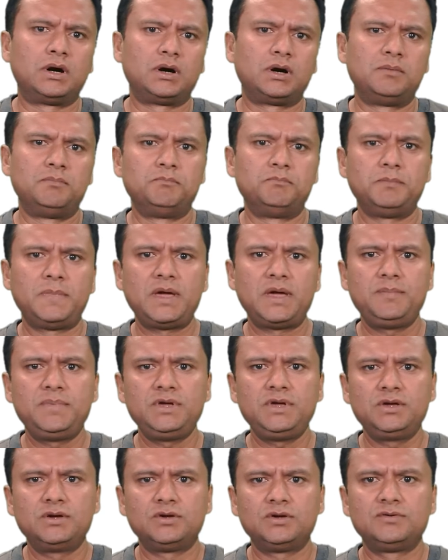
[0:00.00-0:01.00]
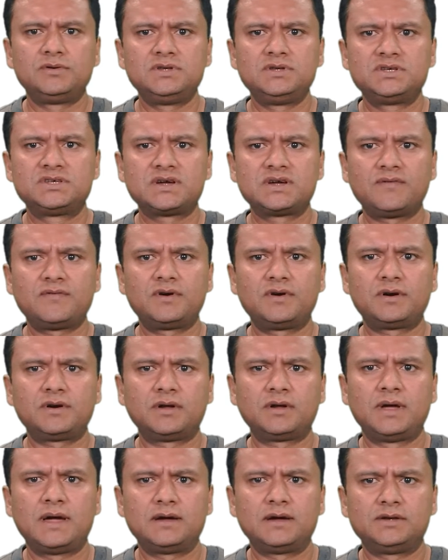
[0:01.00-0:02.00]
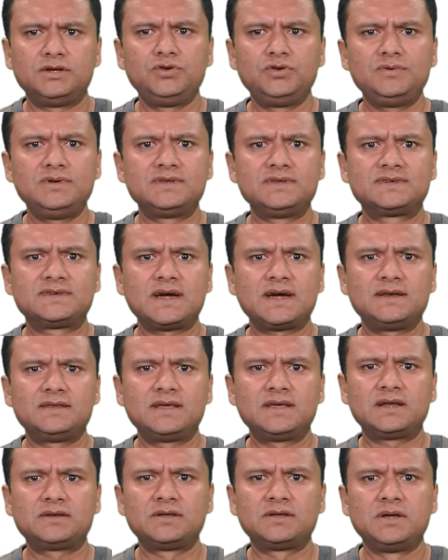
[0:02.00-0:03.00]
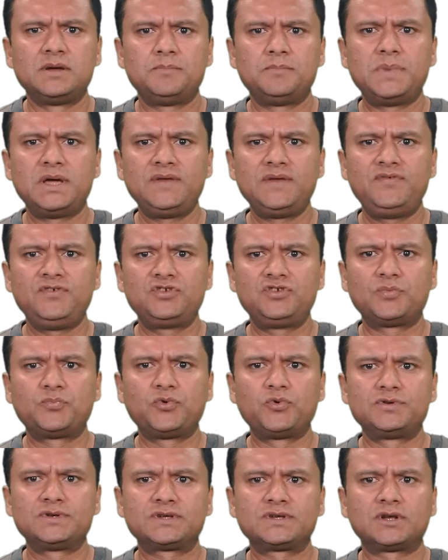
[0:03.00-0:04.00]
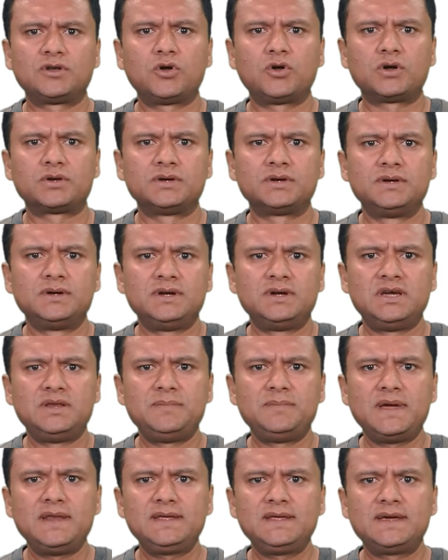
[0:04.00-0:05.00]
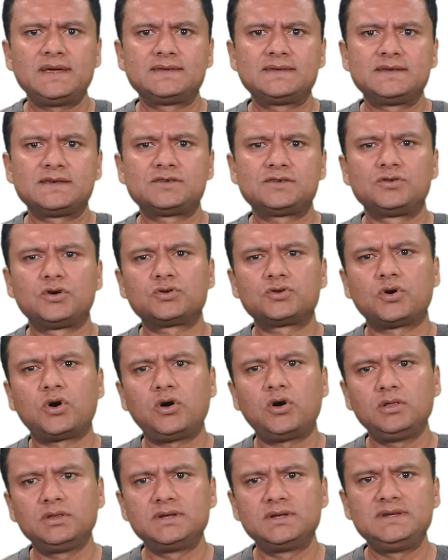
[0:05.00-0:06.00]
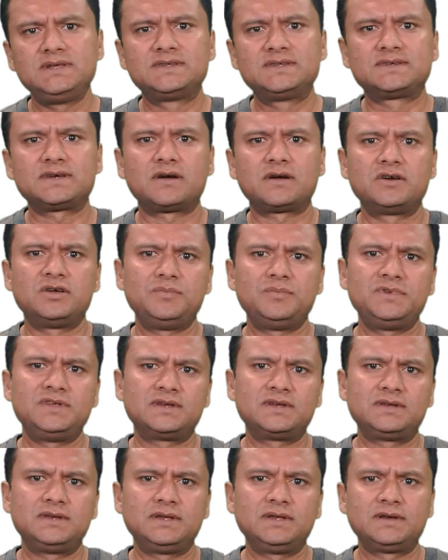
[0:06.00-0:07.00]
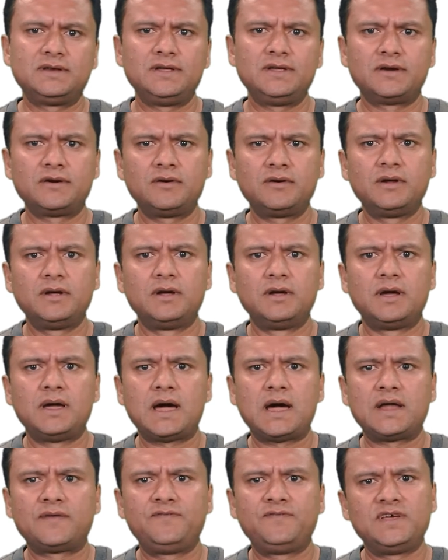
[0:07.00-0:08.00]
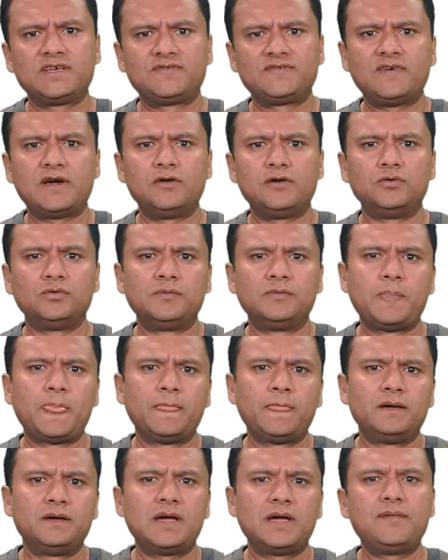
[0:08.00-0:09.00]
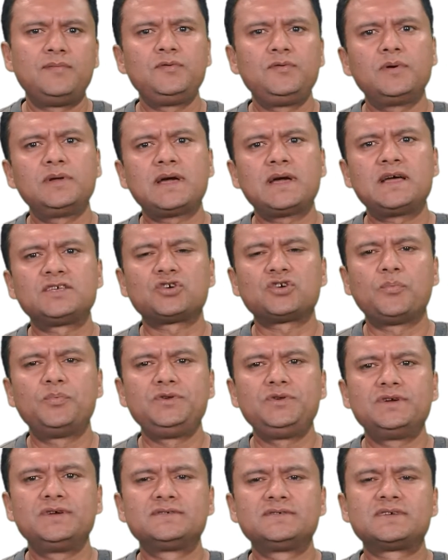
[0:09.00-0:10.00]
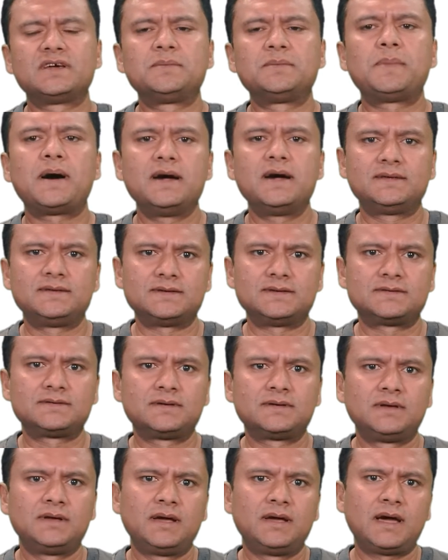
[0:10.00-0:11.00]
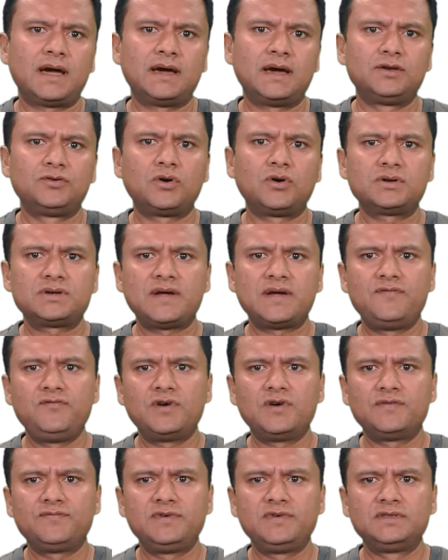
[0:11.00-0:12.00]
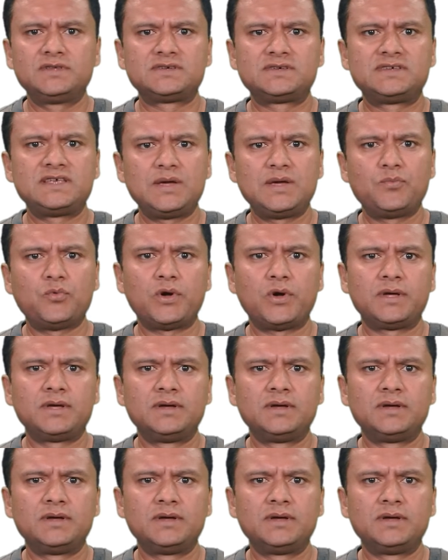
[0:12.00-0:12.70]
maybe you'll discover new insight that benefit your project a lot. In many cases, not all the needs are immediately clear at face value. Everyone has opinions and biases, and not everyone feels the same way.